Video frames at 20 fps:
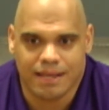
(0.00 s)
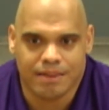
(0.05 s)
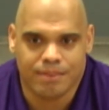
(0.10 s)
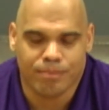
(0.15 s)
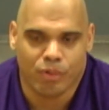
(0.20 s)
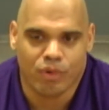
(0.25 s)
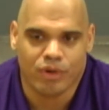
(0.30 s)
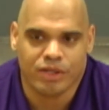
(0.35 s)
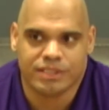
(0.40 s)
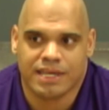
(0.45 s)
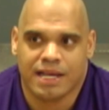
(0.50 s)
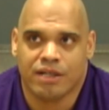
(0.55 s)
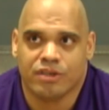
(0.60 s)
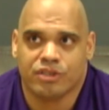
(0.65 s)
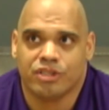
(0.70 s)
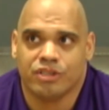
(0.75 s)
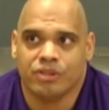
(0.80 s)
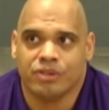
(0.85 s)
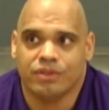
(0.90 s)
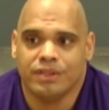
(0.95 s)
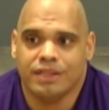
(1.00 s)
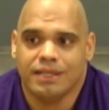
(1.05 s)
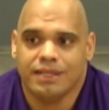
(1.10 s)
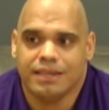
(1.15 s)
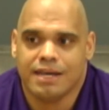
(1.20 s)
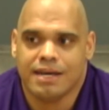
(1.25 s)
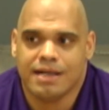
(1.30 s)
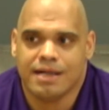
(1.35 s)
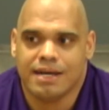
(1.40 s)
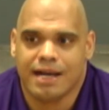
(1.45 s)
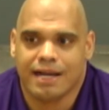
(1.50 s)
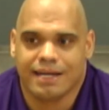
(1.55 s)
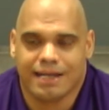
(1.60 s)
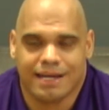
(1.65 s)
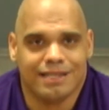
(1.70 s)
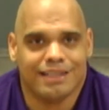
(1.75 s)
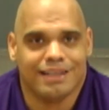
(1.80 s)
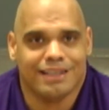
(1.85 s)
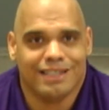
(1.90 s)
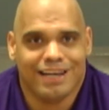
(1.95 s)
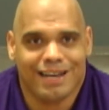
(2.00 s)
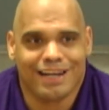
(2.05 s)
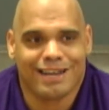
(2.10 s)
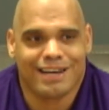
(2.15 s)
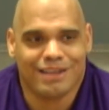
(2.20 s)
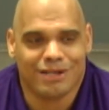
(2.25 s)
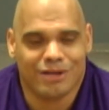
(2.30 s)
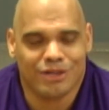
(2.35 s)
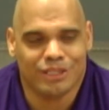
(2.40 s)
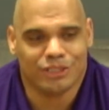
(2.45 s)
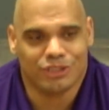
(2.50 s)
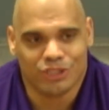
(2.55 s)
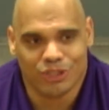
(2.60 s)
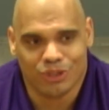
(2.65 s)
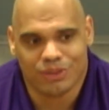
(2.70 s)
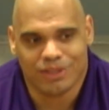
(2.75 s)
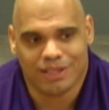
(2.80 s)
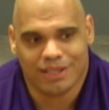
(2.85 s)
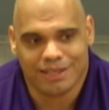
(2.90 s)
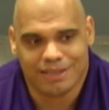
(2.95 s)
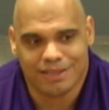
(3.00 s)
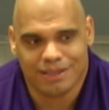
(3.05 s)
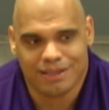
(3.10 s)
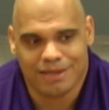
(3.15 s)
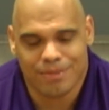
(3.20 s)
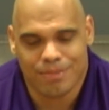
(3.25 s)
It boils down to I kind of always joke like